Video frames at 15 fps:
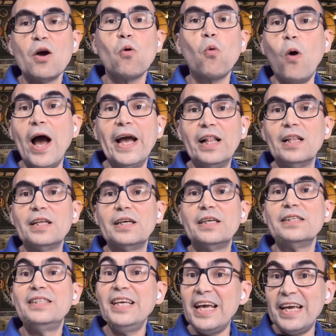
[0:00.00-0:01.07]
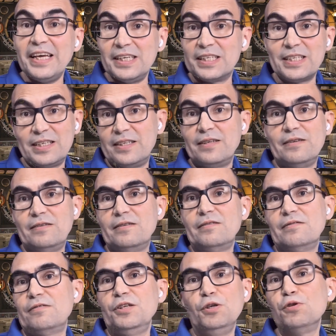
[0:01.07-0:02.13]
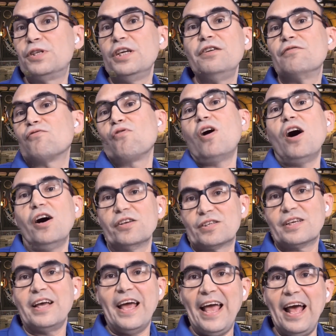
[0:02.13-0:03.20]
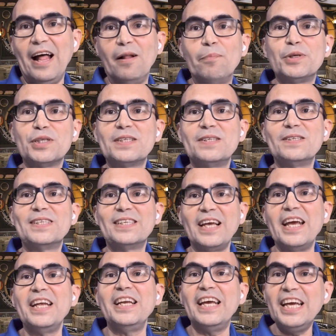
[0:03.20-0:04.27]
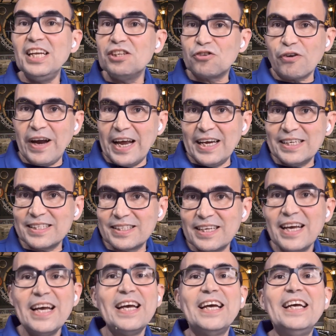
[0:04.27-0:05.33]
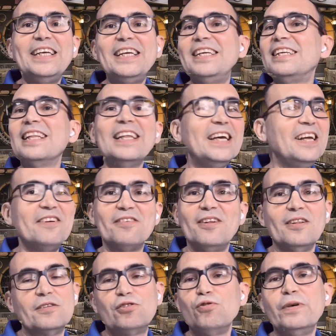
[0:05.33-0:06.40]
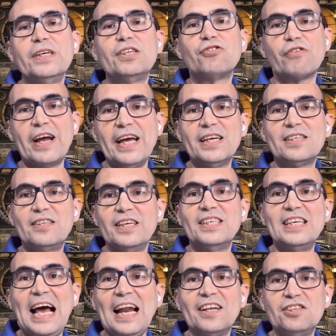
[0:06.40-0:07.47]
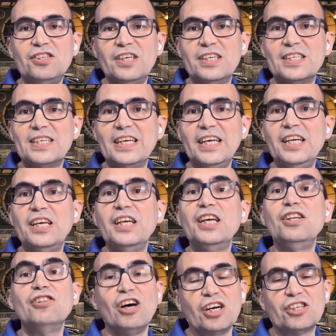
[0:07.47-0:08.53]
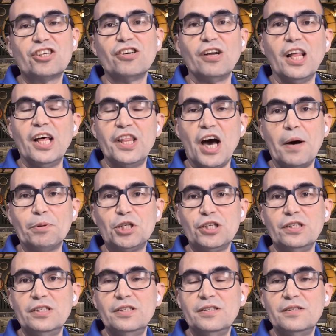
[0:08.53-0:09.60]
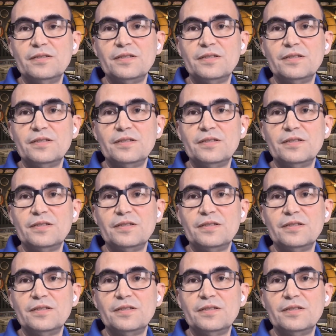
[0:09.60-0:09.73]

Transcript: While this, using R O S, helped sustain interest, it did little to address the challenges in industrial adoption.